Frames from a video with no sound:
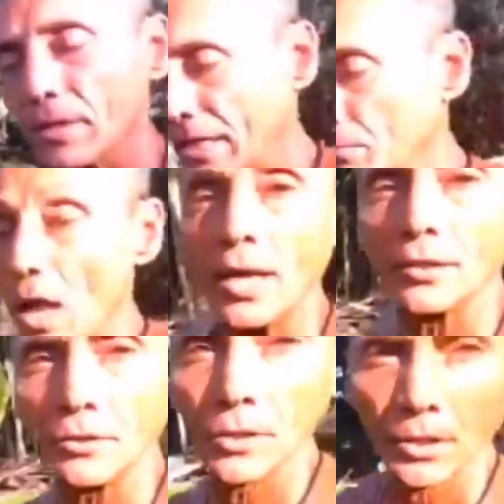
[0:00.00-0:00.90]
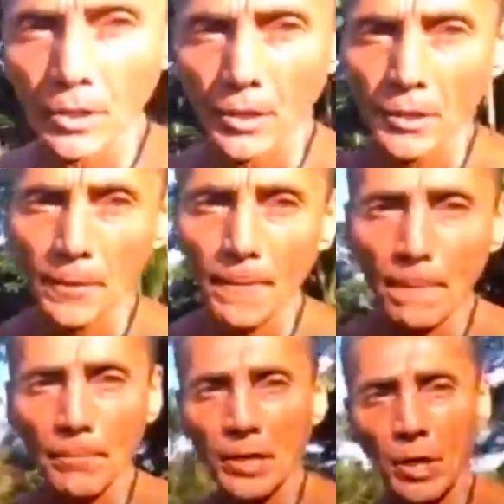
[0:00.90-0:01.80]
can block you.
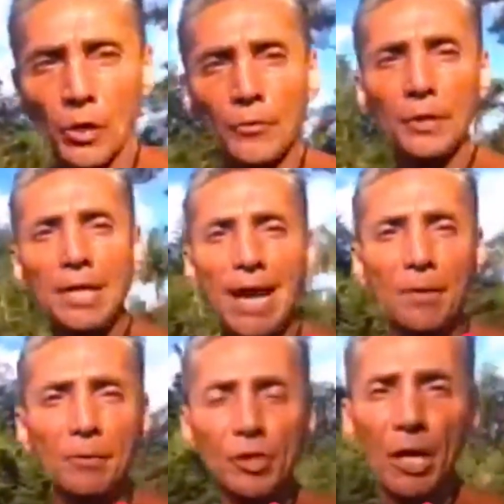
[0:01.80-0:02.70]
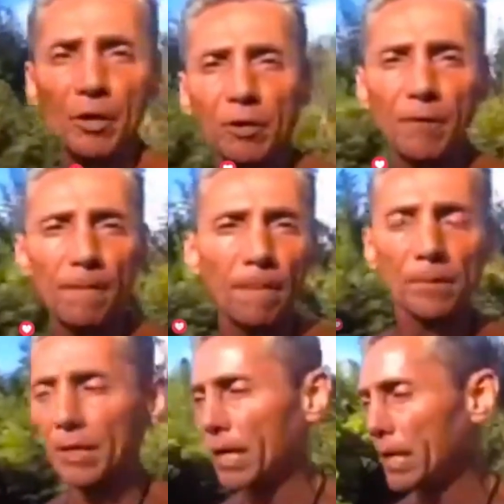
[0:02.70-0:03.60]
But our Earther Academy channel,
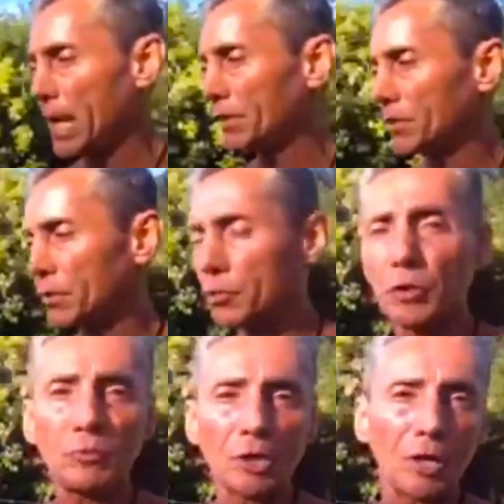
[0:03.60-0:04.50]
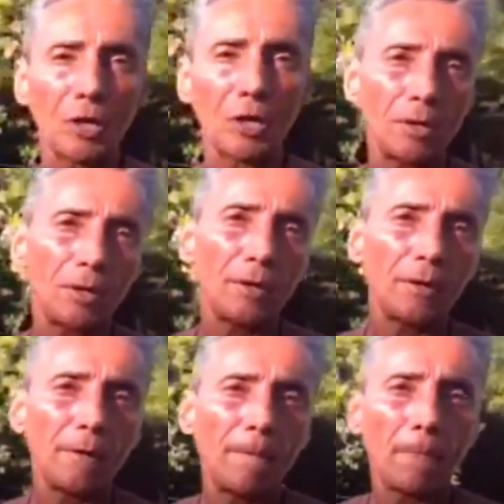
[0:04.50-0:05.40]
okay, has YouTube channel.
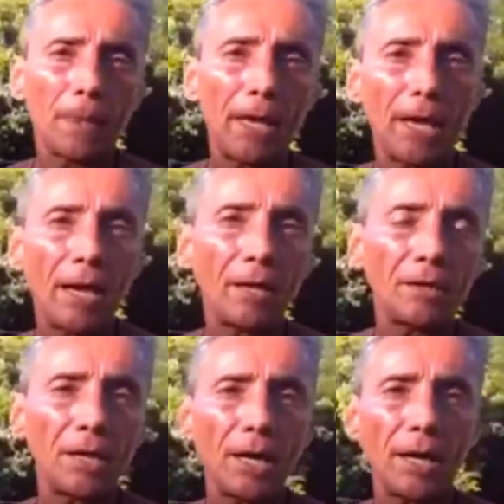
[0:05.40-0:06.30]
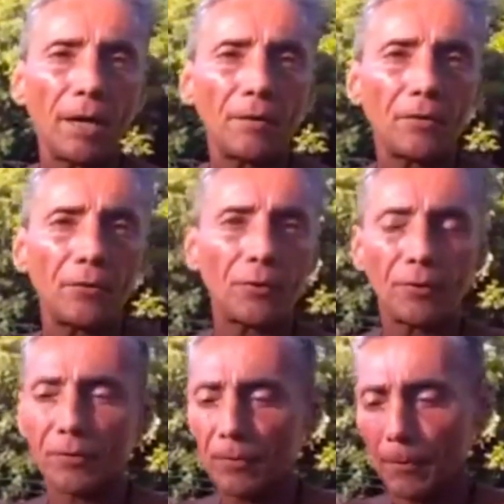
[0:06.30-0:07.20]
And, uh,
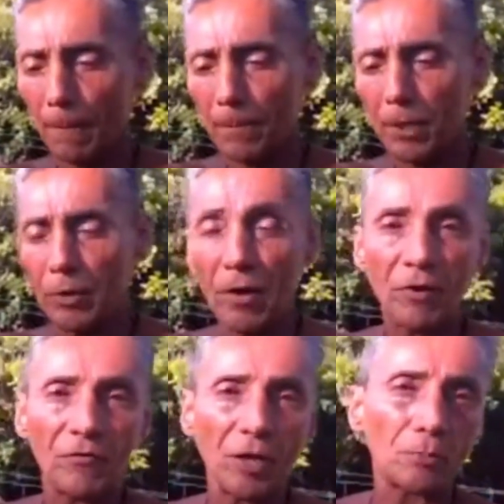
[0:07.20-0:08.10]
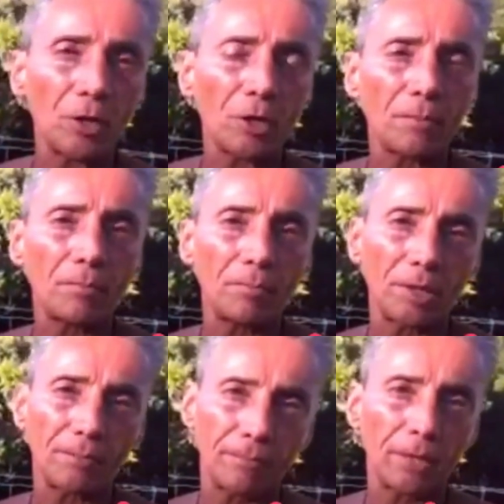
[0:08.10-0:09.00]
you know, we have our Facebook, but
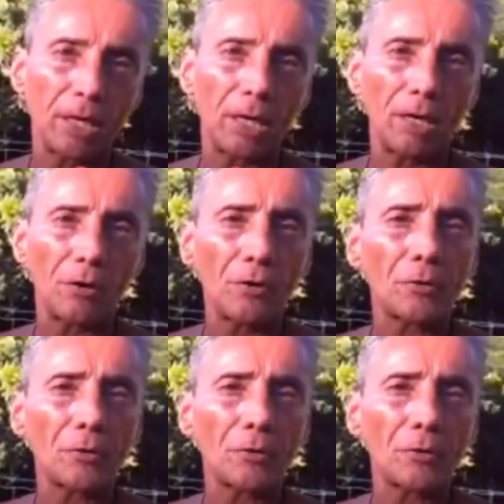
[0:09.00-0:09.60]
uh, Earther